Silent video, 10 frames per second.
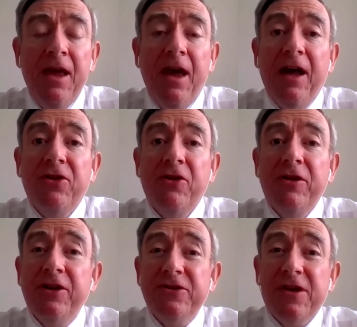And
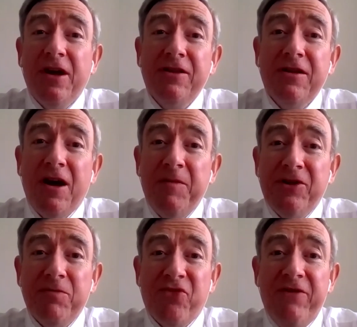thirdly, I just
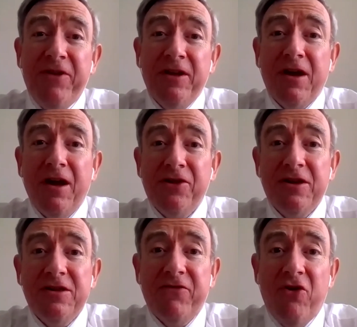comment briefly on the
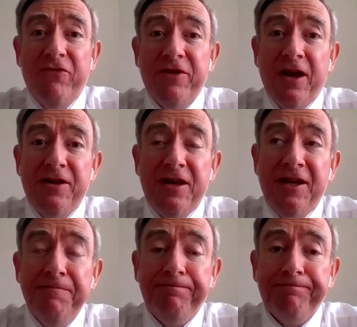context of
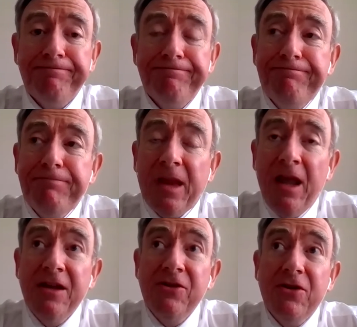COVID-19
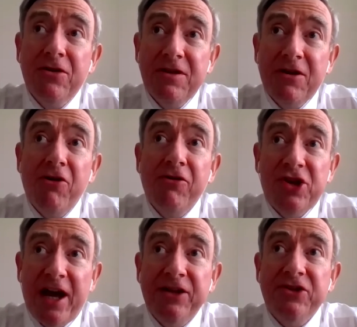and the current
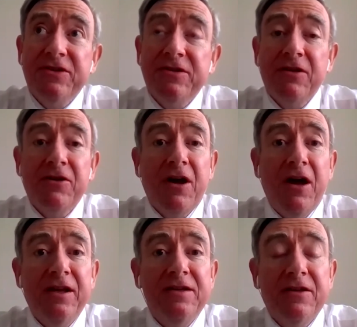challenges that our
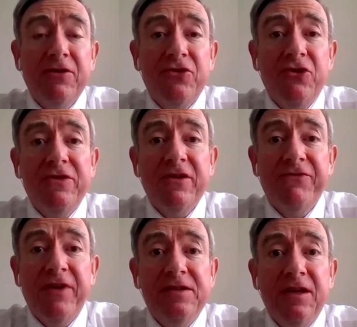colleagues and our students are
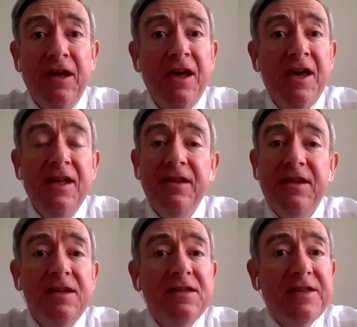facing.
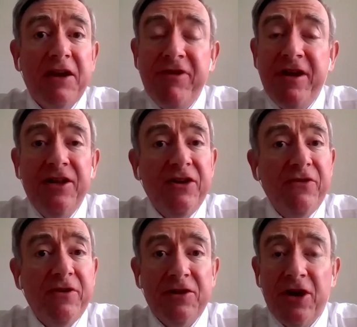This is a really
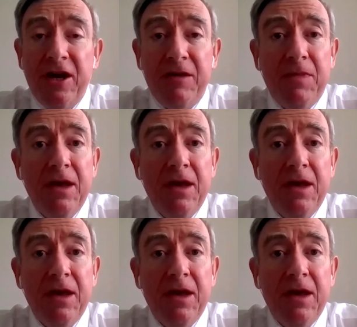difficult time.